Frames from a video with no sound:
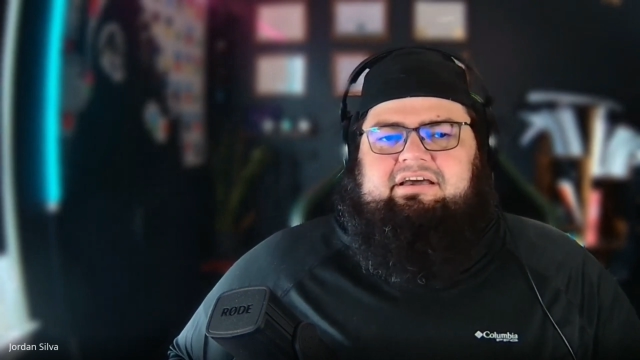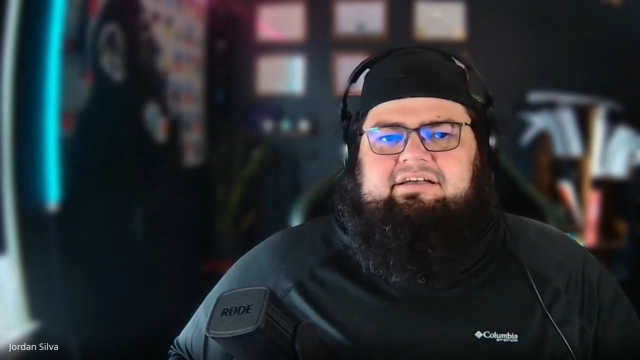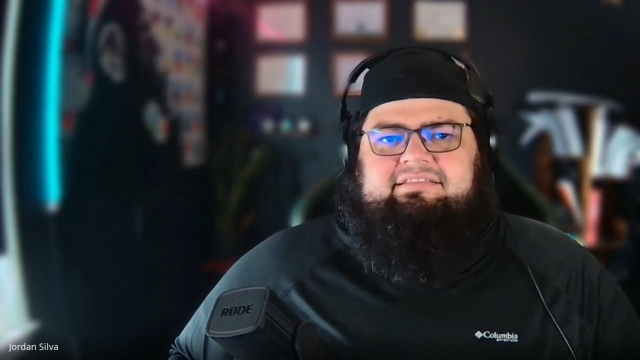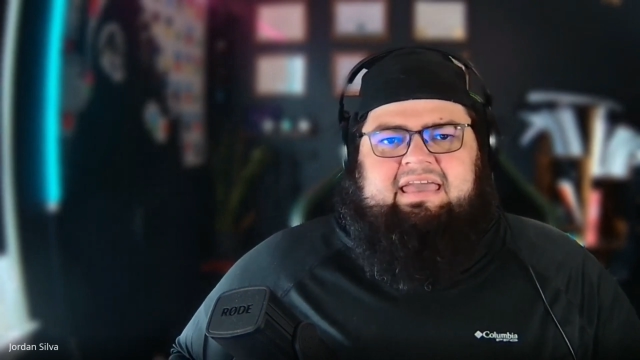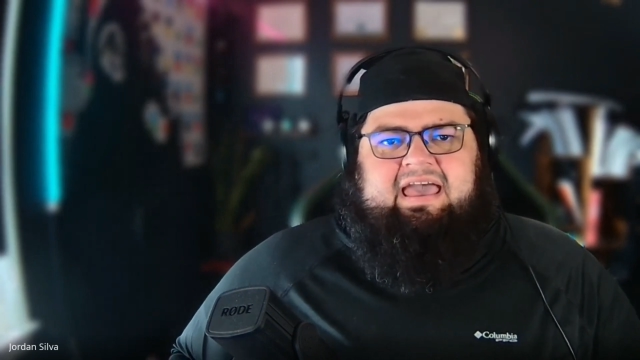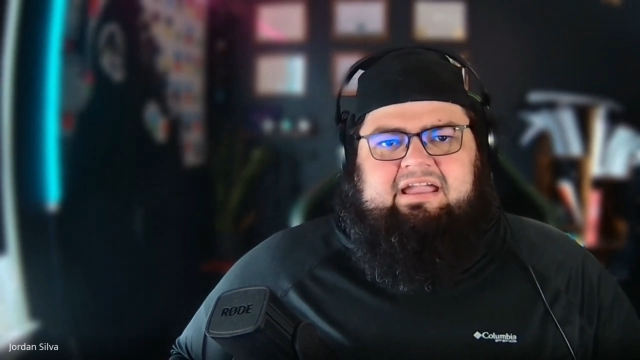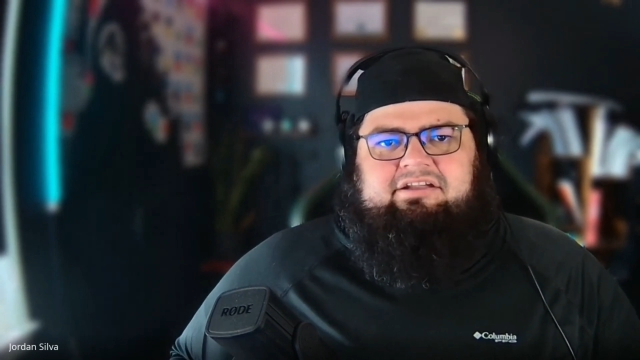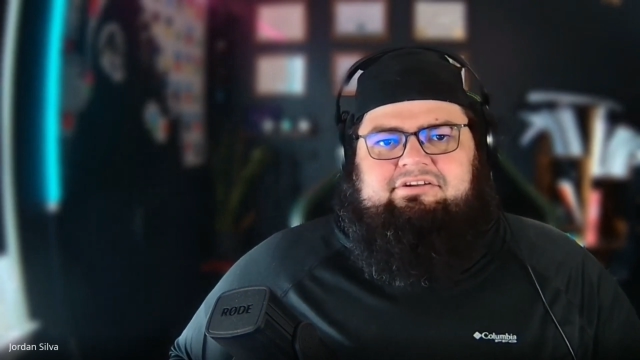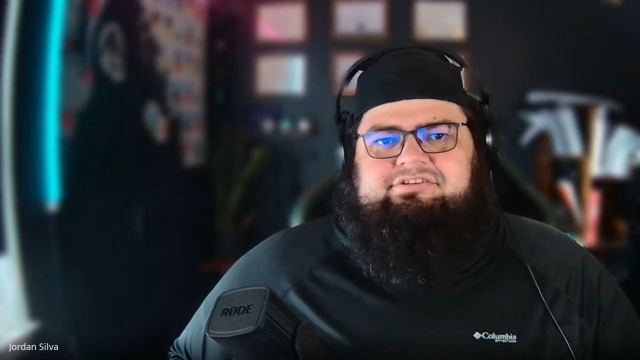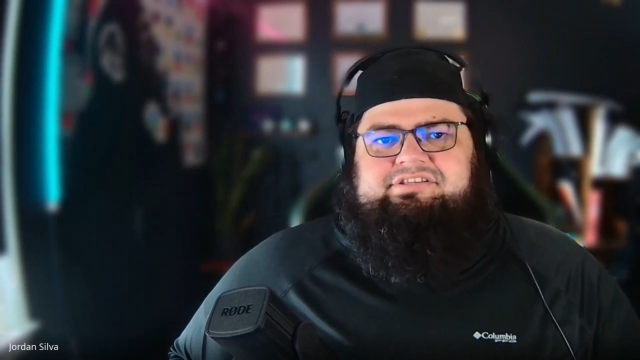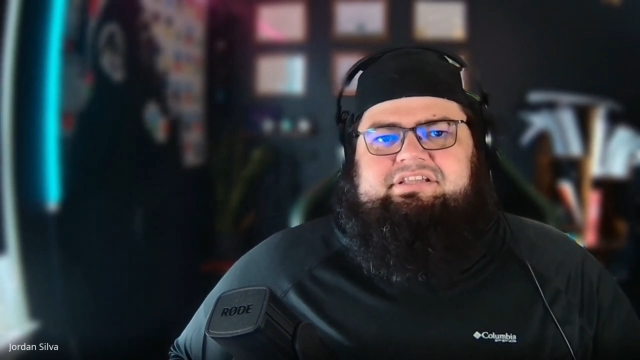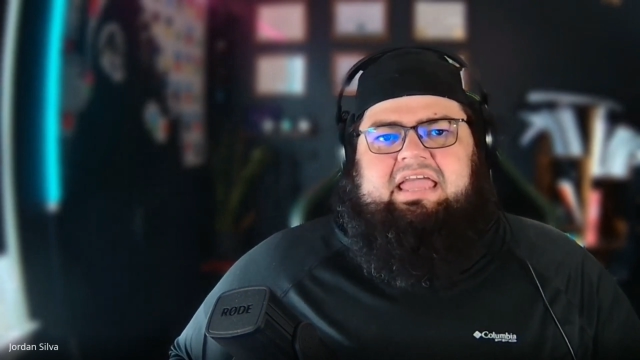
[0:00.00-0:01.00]

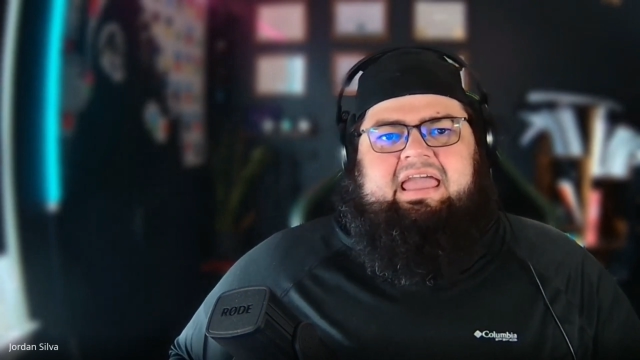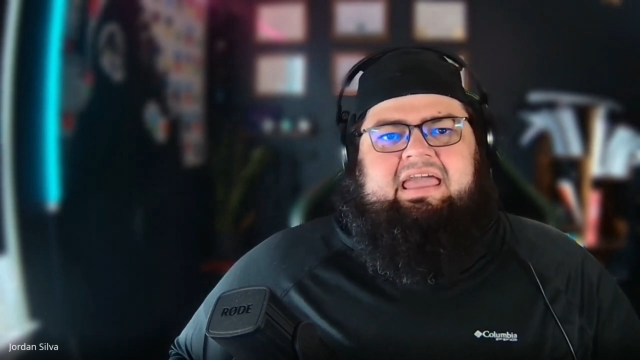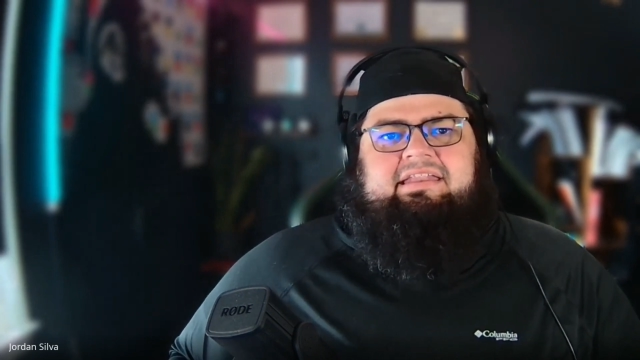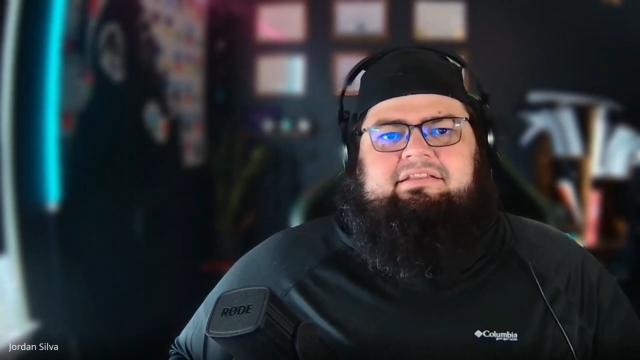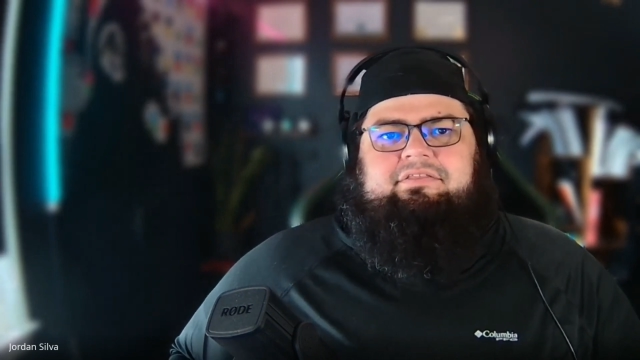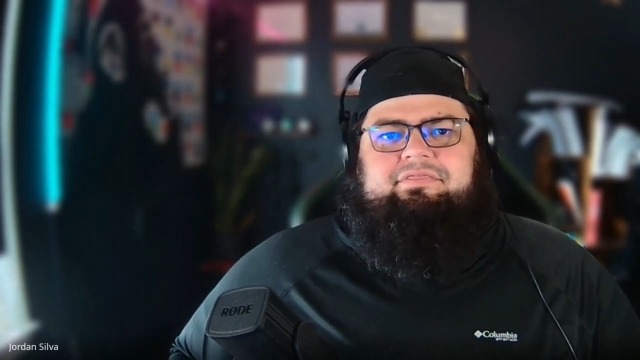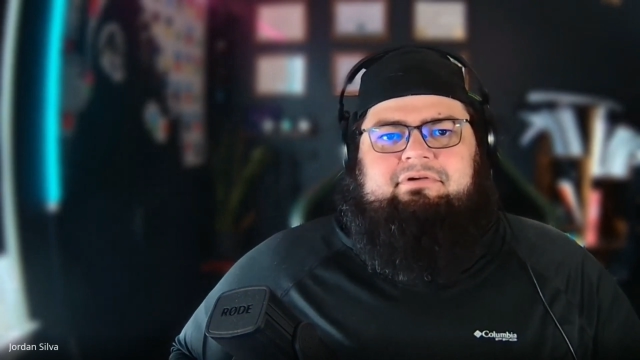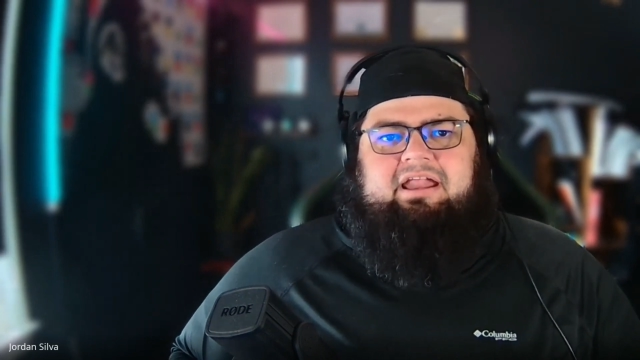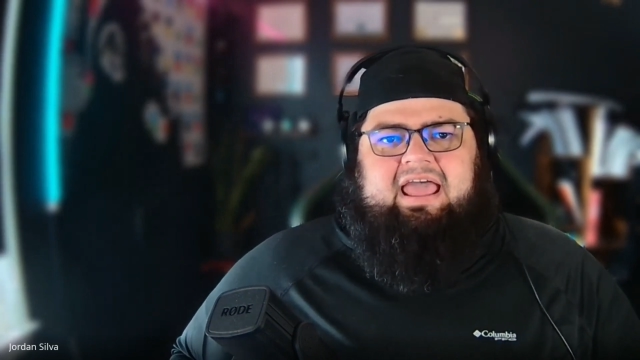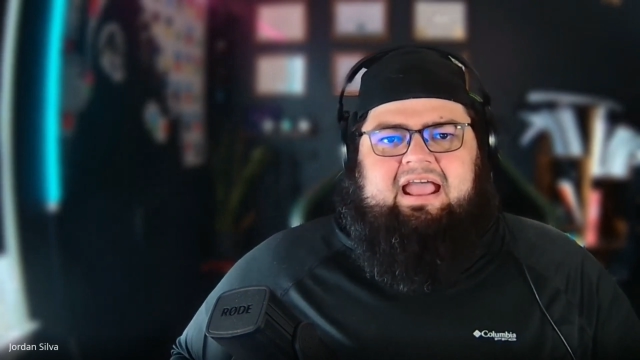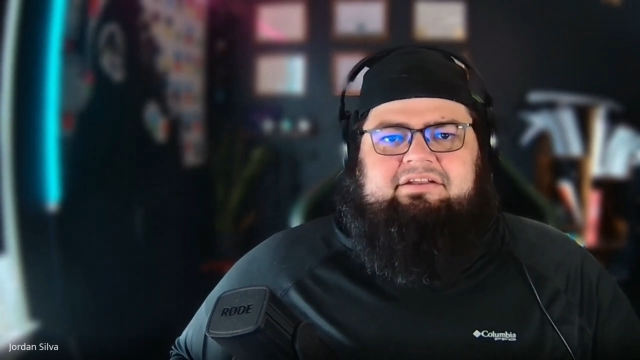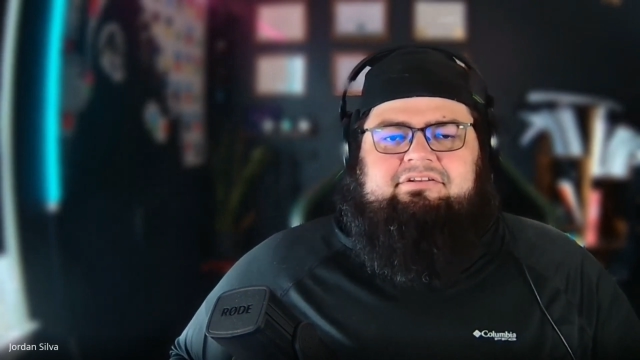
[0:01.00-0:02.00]
attackers and threat
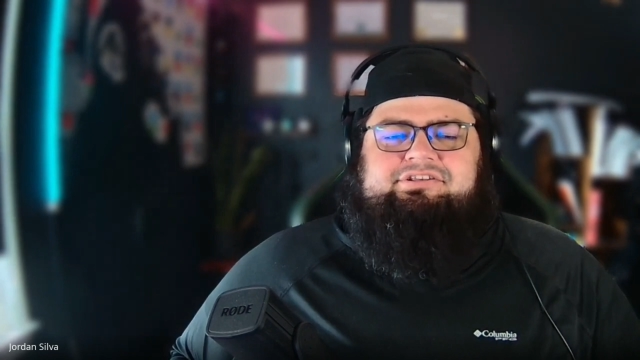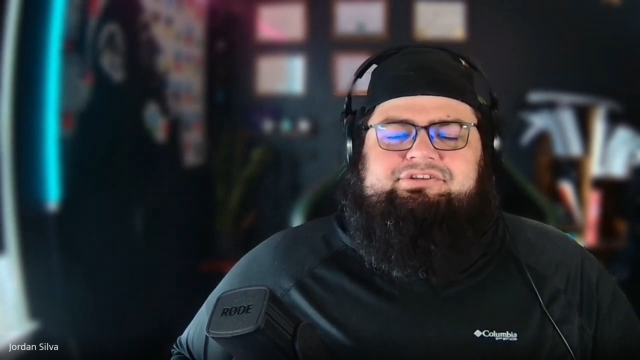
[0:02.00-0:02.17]
actors